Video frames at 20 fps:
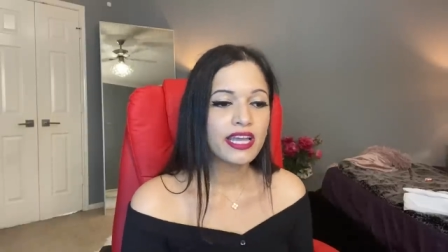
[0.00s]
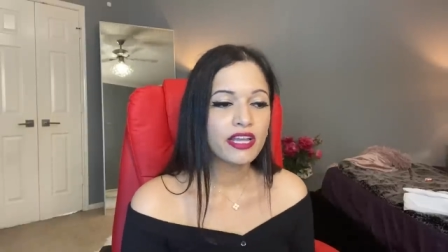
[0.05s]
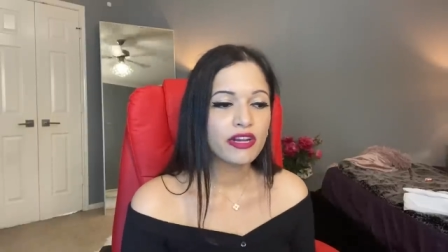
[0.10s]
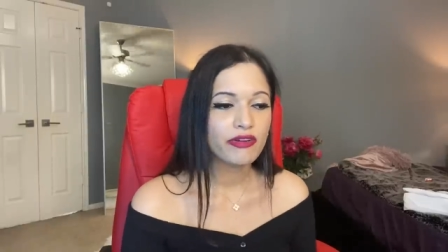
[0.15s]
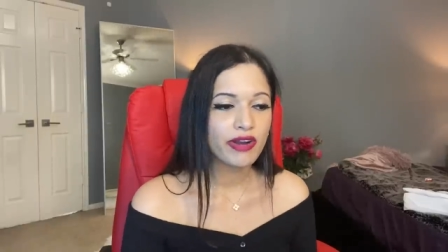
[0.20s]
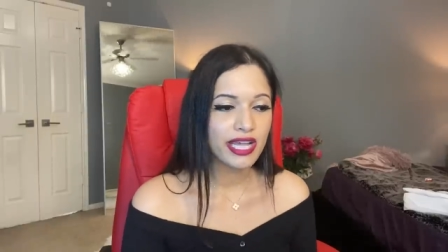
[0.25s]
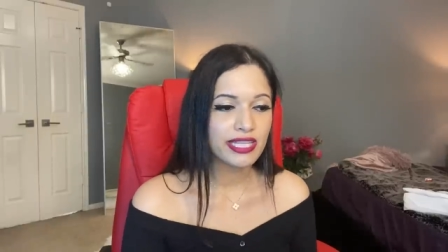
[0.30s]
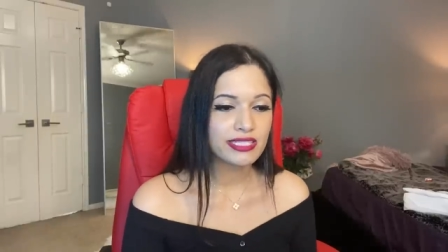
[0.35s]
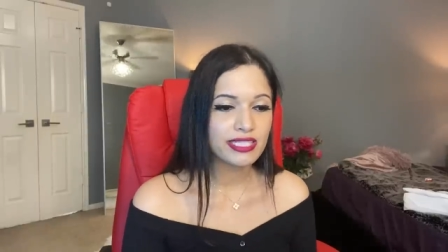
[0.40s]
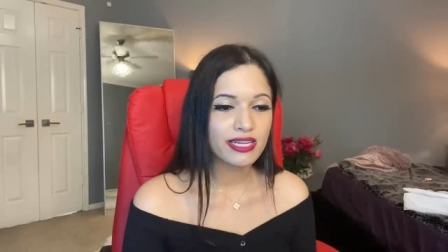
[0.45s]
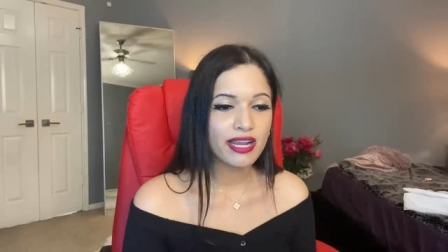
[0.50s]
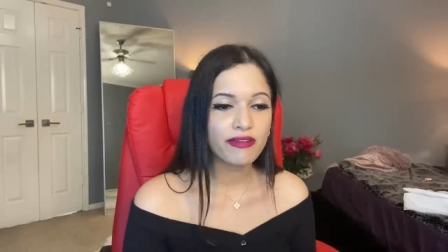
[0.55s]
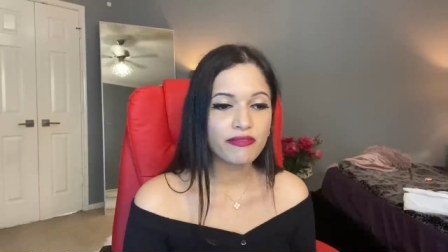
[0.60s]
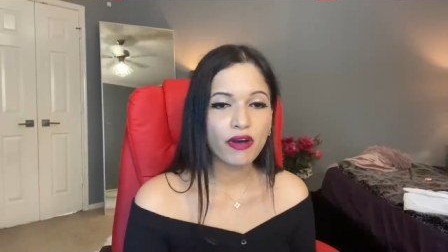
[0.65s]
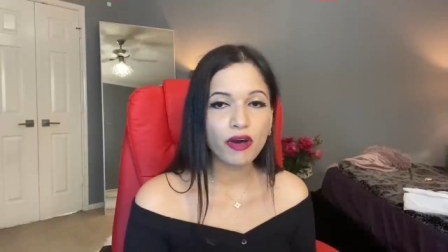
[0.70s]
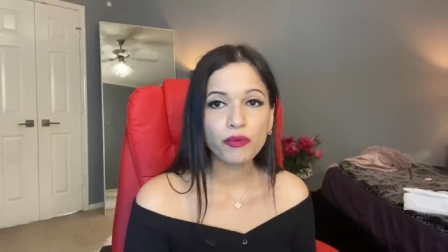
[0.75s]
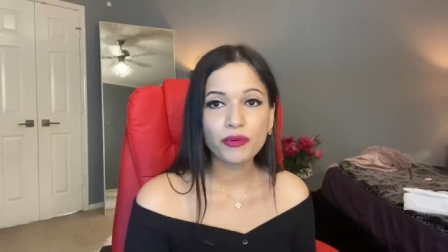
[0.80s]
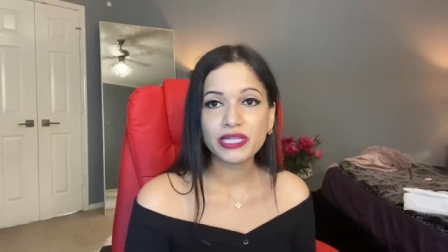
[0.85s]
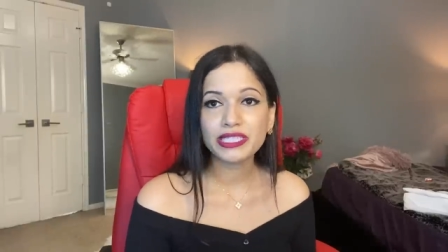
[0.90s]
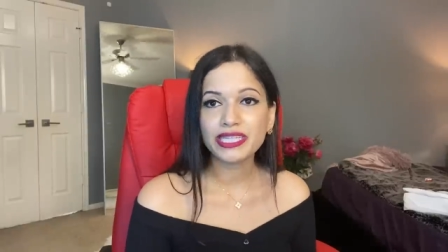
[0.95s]
Granted, I've
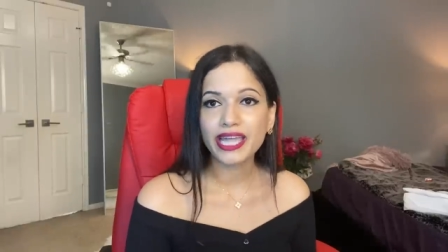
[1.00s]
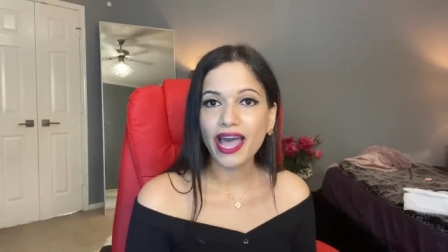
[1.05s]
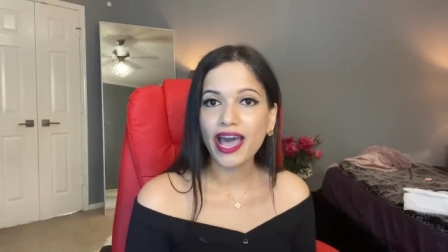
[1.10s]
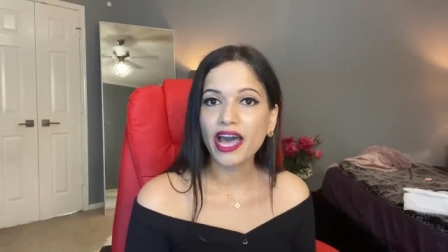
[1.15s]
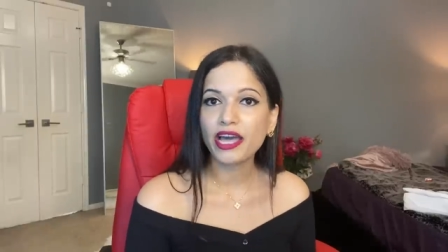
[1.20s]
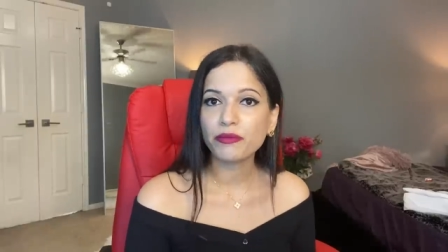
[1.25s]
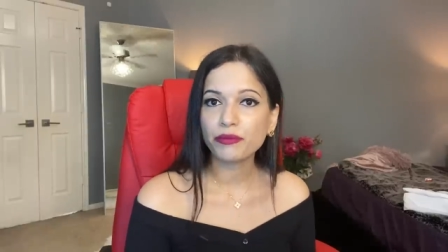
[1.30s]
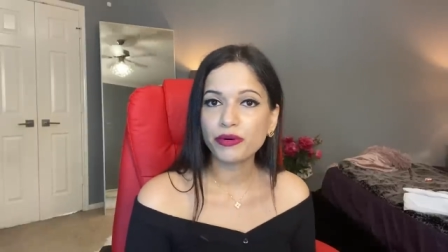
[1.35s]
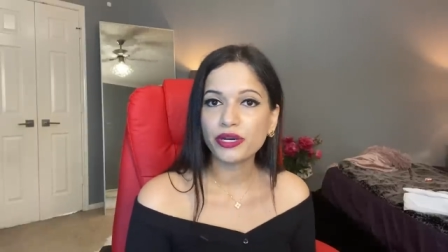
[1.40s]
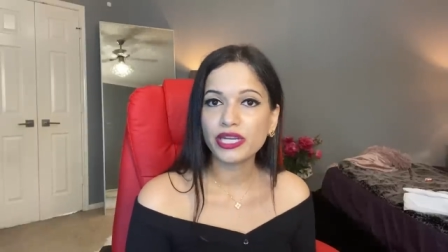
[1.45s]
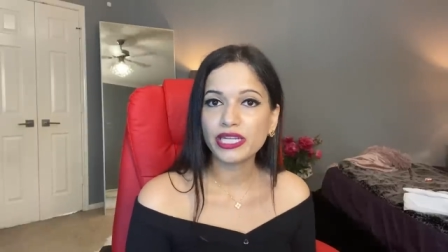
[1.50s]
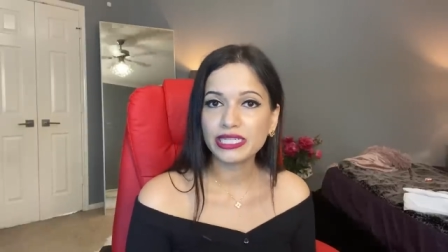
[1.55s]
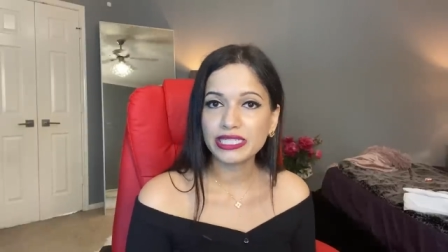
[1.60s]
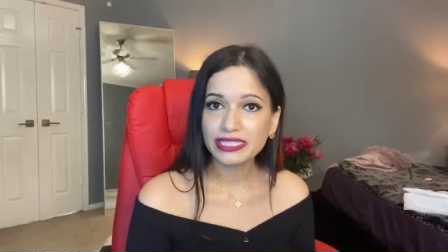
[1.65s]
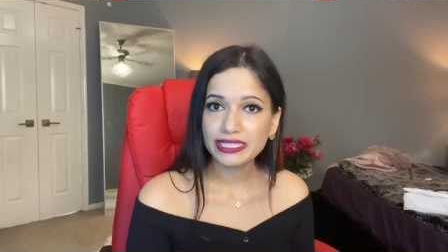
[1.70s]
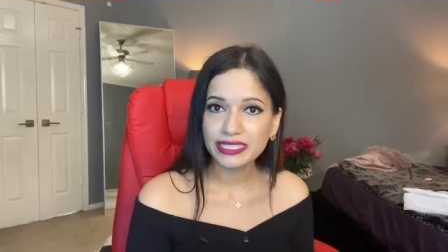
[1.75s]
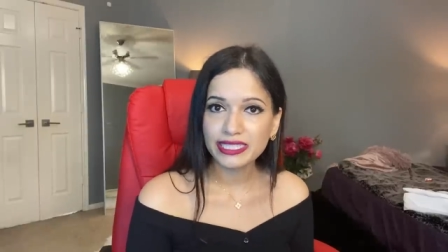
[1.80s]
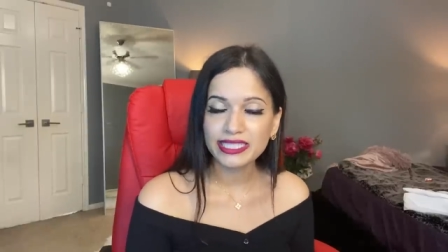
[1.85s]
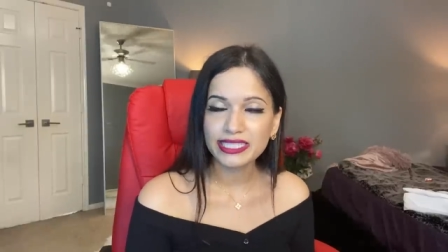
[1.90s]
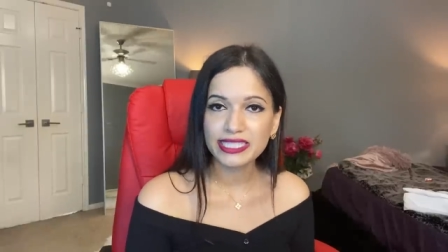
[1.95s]
always had pretty
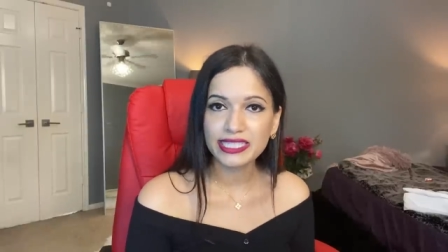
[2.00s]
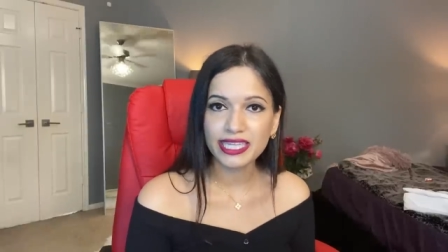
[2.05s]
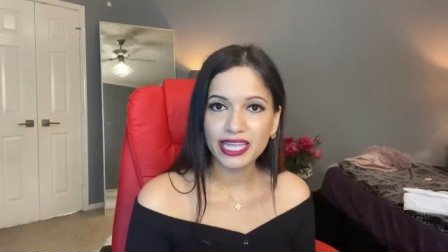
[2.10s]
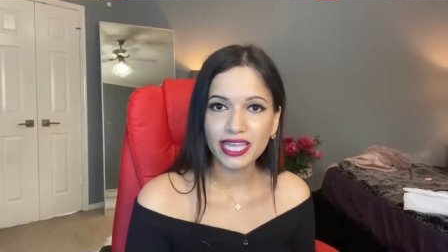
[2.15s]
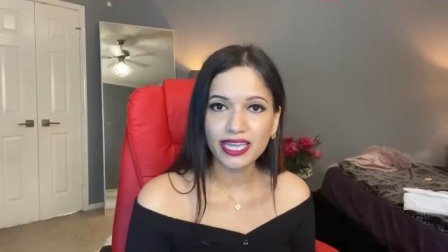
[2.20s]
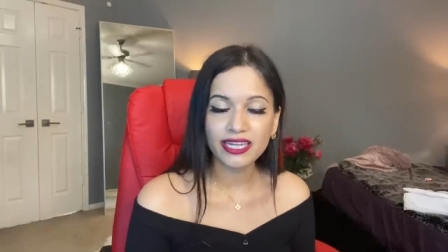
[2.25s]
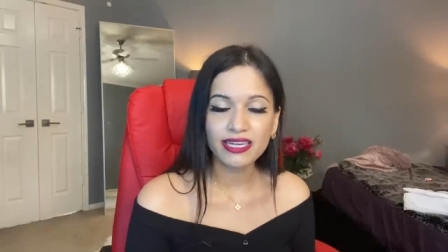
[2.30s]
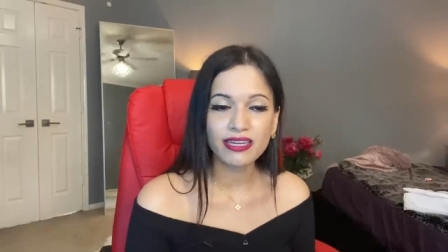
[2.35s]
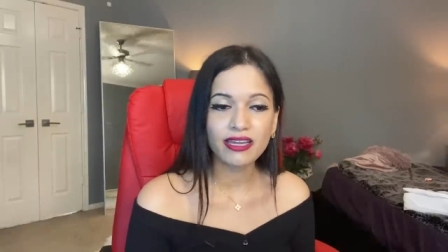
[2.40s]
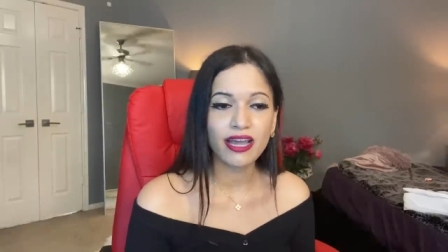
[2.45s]
decent skin.